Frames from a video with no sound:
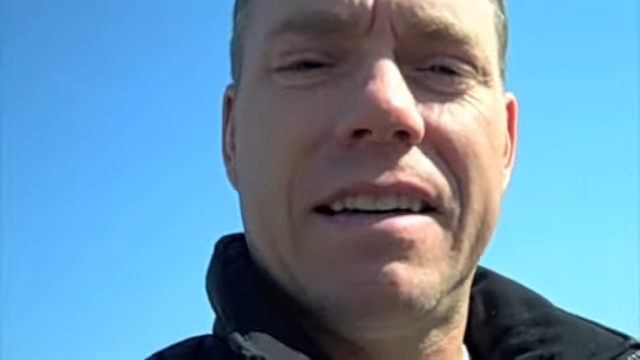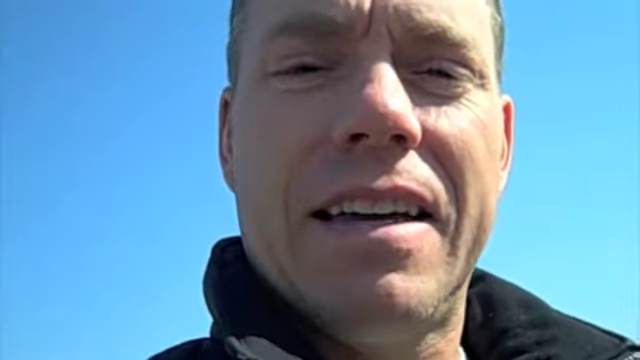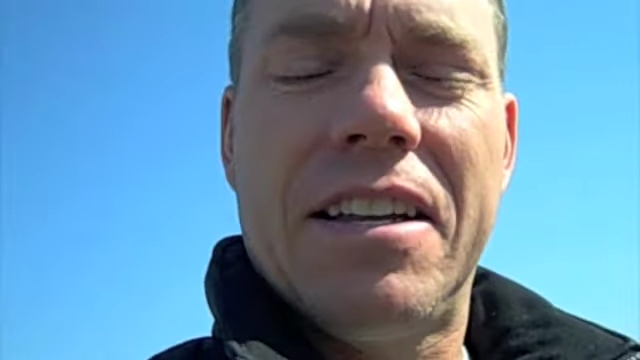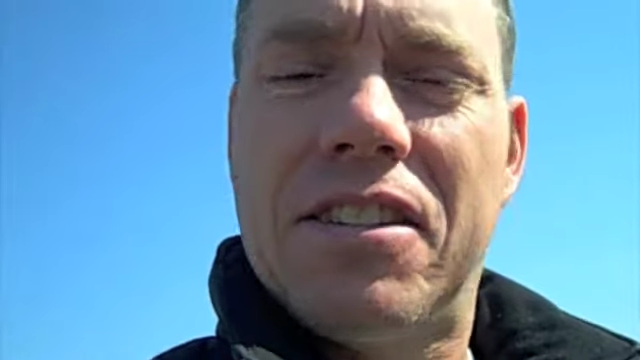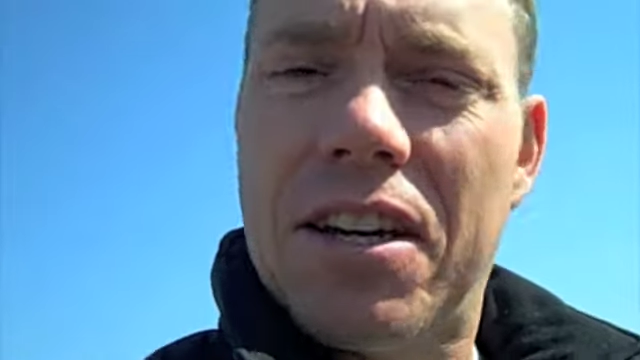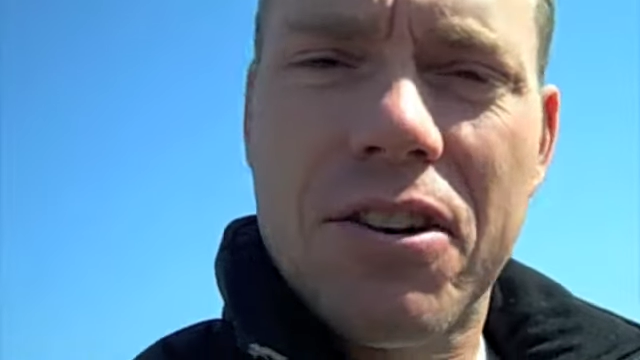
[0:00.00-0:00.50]

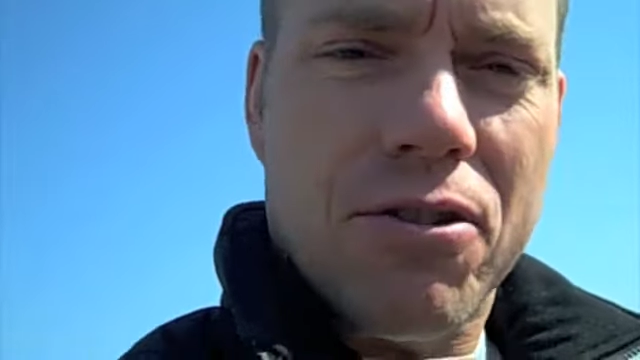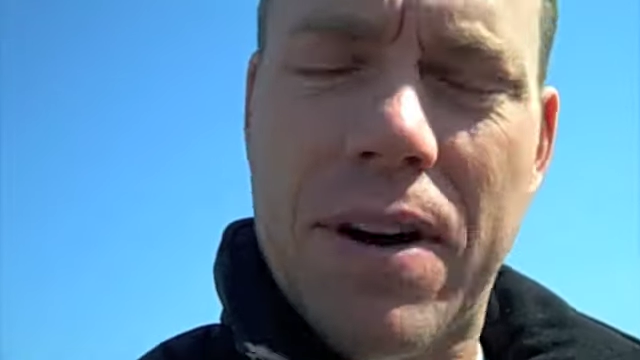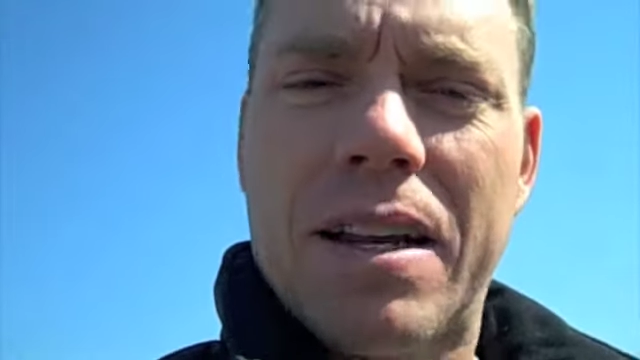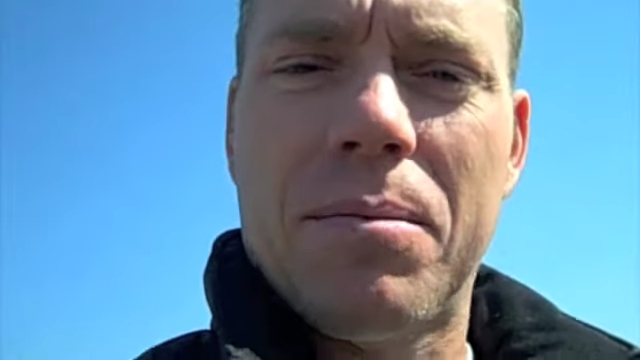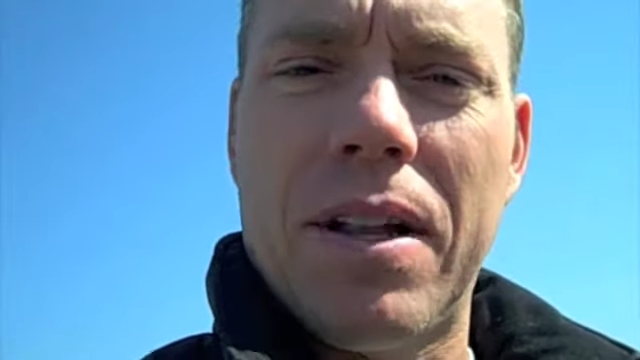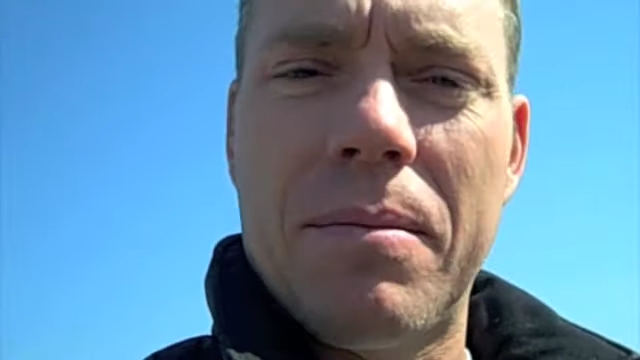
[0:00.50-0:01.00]
It's
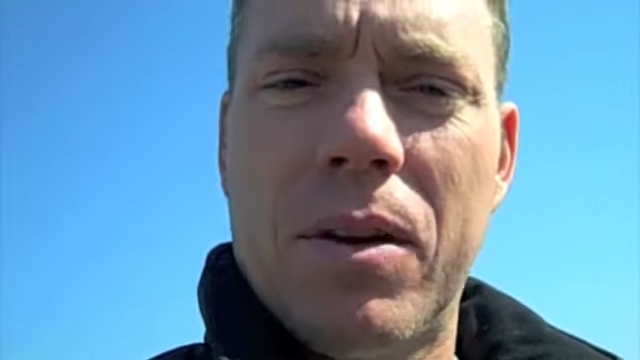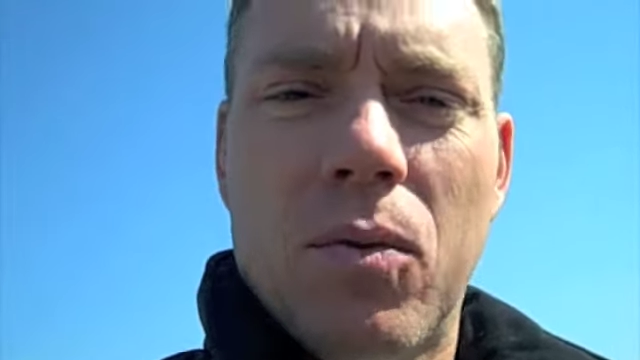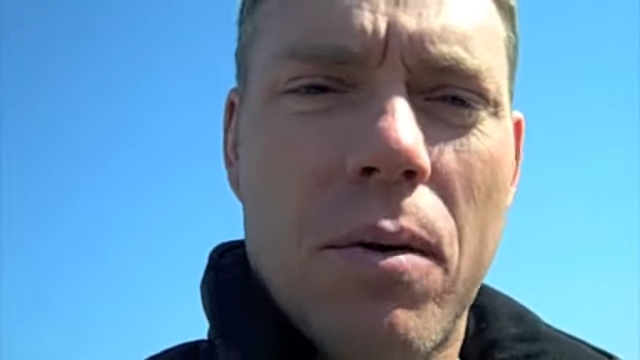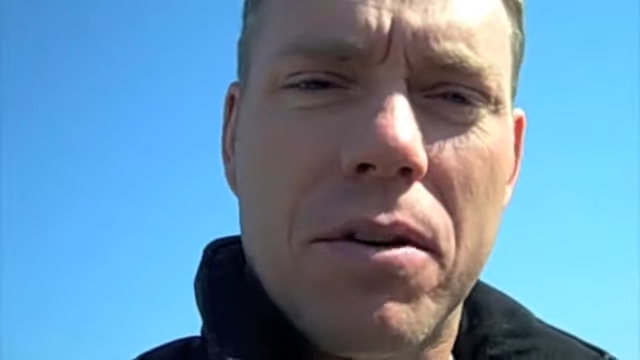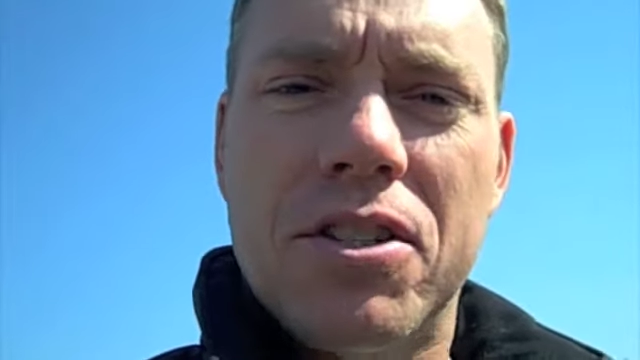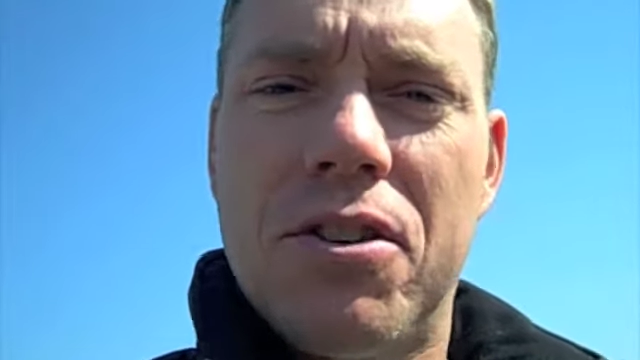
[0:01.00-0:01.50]
incredible. I mean,
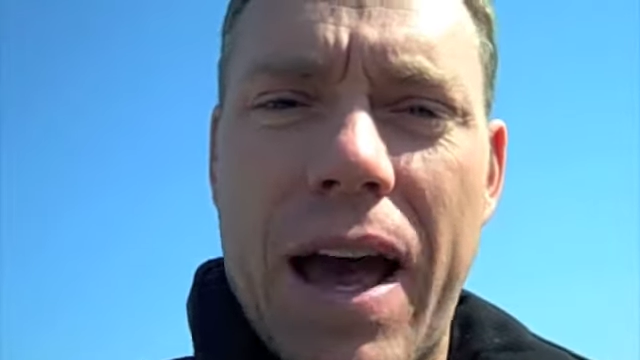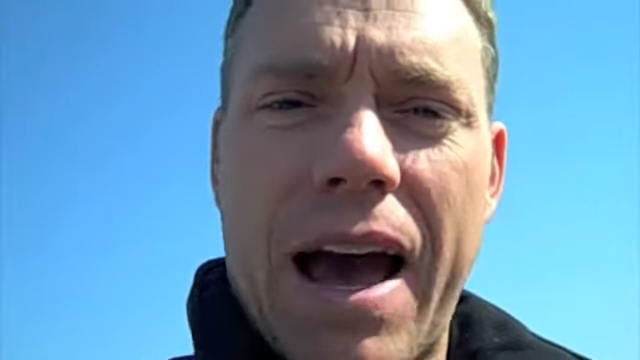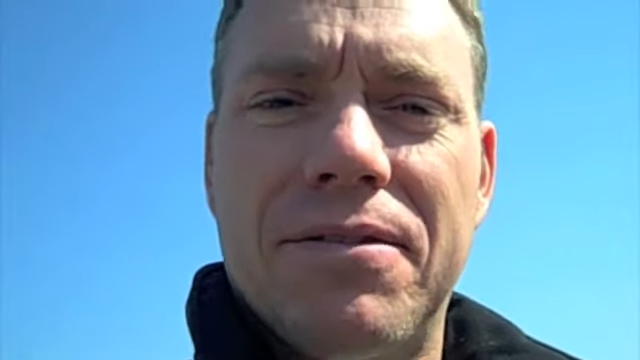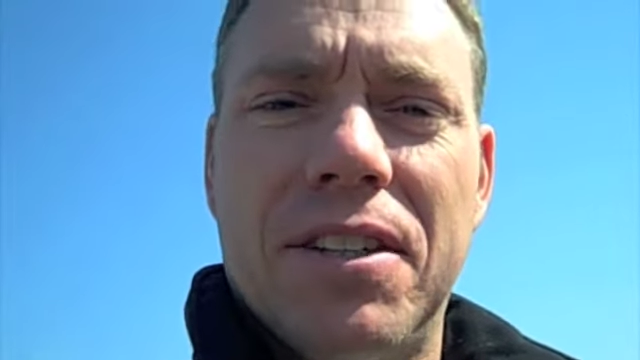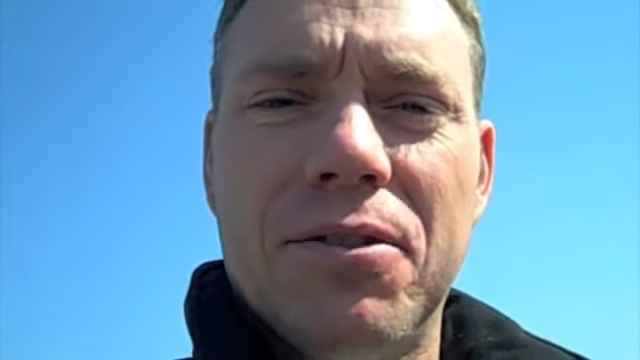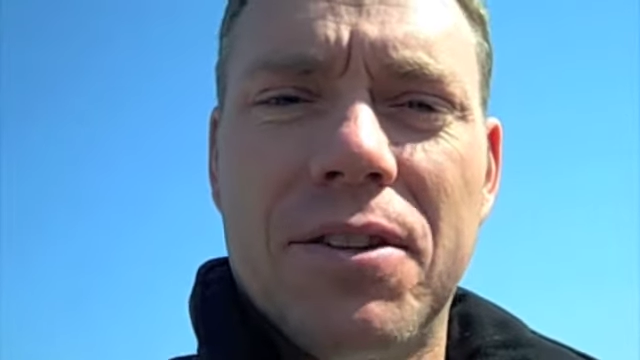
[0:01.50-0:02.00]
what would you have
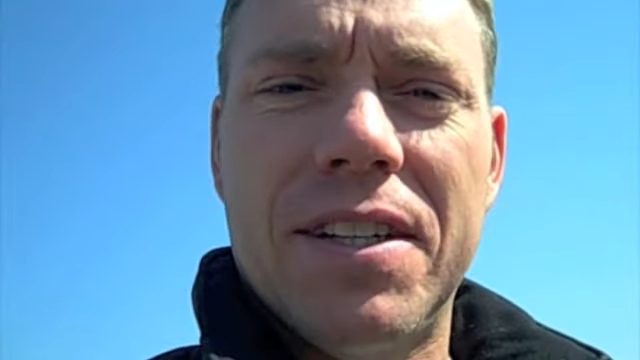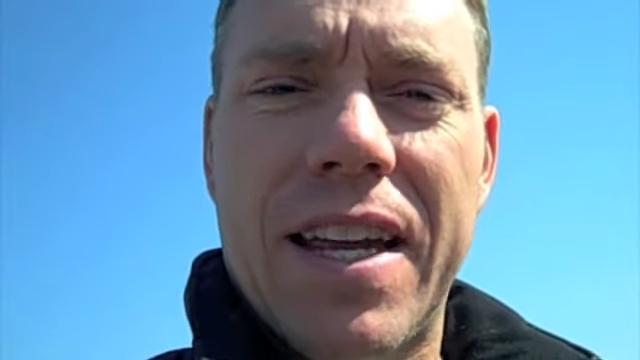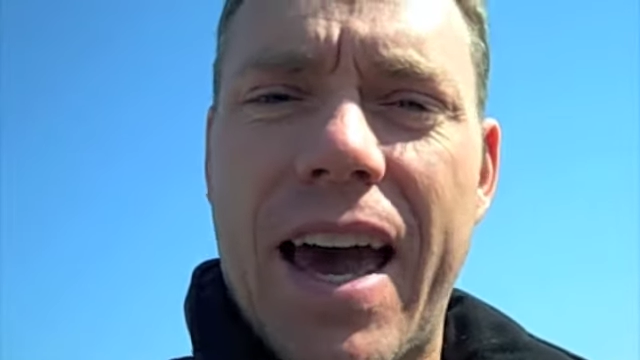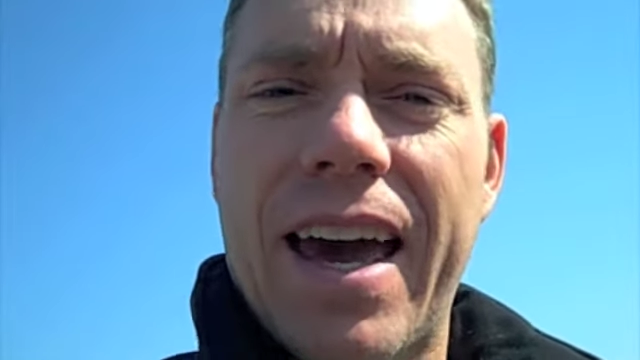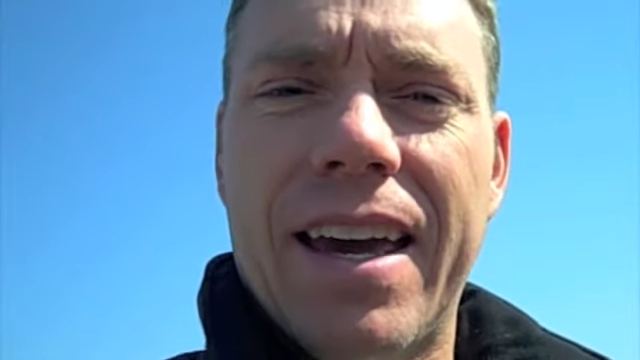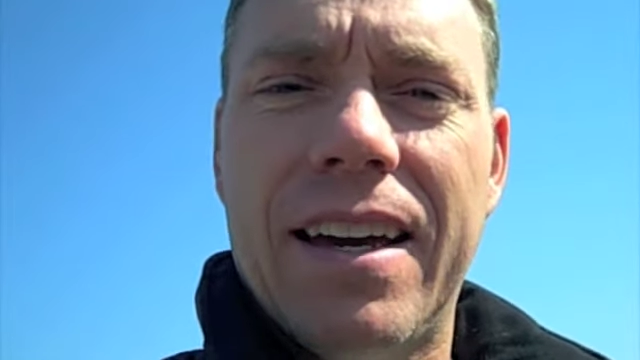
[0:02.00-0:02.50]
to do
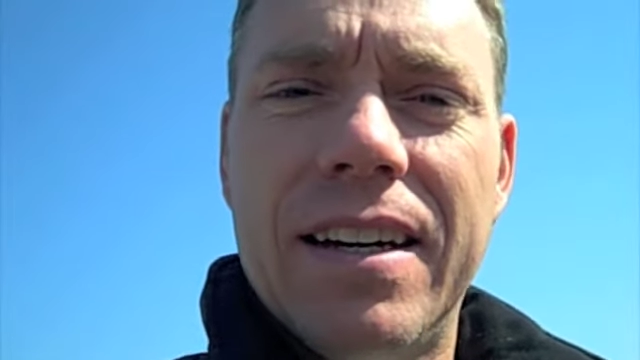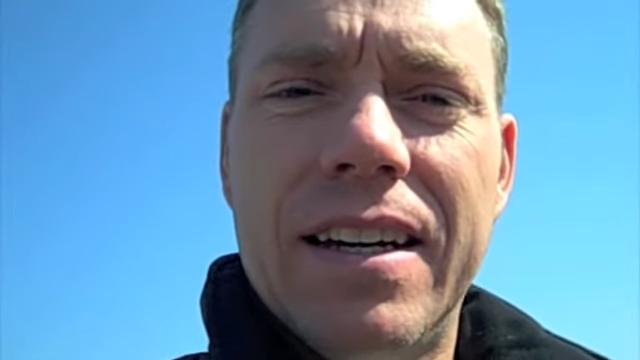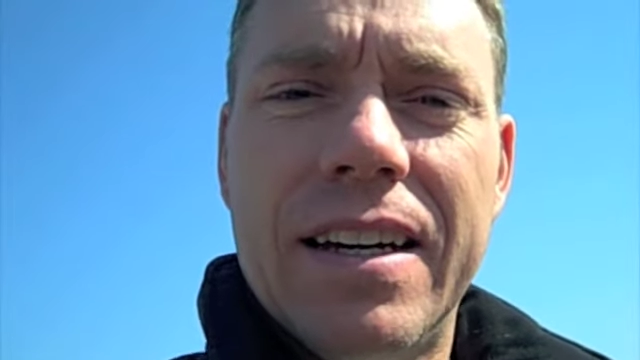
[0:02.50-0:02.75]
today